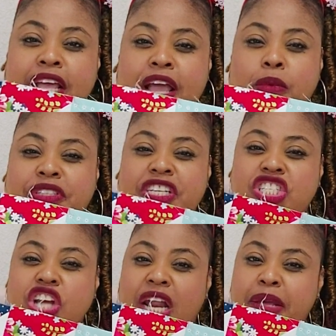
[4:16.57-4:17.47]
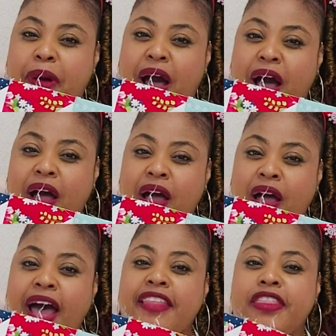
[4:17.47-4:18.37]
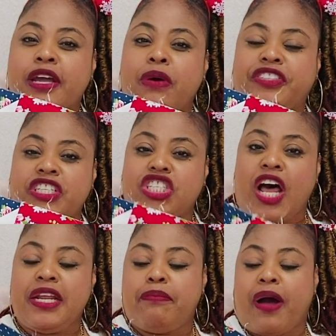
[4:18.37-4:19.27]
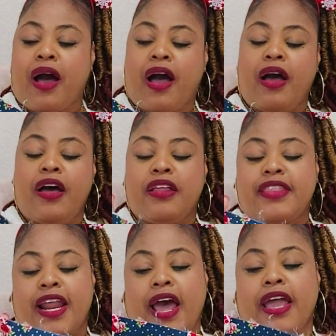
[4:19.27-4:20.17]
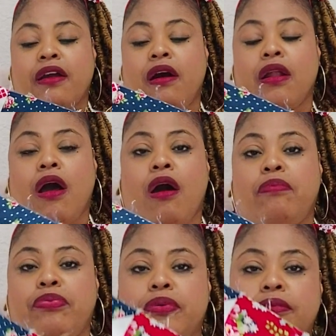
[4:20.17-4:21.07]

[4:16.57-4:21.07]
it was a Jolly Bar. I think it was a Jolly Bar that I cut up